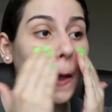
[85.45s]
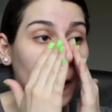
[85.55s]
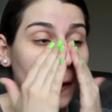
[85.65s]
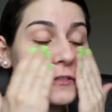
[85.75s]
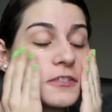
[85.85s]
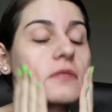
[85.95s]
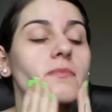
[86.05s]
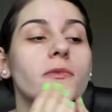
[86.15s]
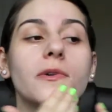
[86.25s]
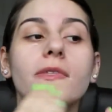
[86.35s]
And just
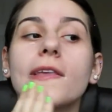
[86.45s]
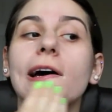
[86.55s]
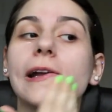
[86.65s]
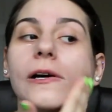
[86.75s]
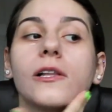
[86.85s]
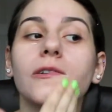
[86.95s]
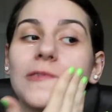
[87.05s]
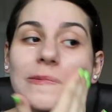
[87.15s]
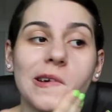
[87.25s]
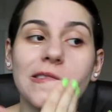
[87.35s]
smooth that all
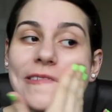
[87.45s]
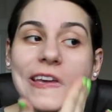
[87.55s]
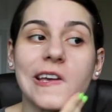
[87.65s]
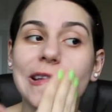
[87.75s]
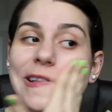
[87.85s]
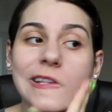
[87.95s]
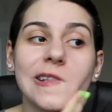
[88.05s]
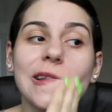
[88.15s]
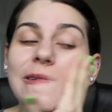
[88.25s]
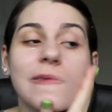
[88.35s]
over my
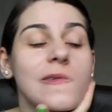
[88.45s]
face.